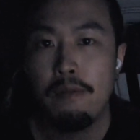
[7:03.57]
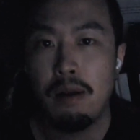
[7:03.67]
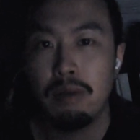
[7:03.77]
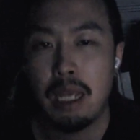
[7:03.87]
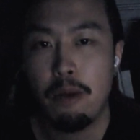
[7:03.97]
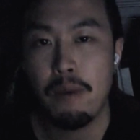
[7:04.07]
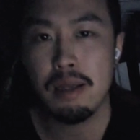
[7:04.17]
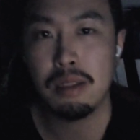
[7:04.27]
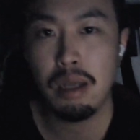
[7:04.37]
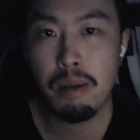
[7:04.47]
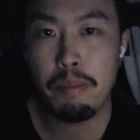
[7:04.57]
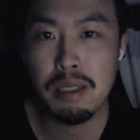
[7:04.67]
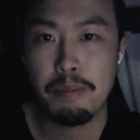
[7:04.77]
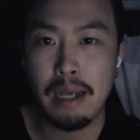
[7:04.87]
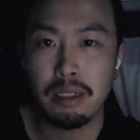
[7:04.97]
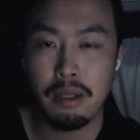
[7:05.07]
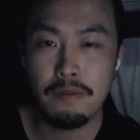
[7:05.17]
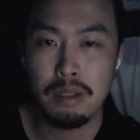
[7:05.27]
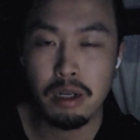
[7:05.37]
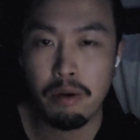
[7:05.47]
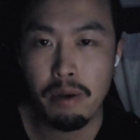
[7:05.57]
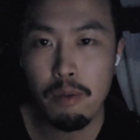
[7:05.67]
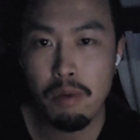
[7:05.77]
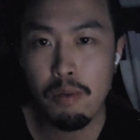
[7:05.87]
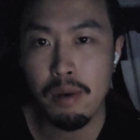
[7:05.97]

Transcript: From Taiwan's perspective, the Korean War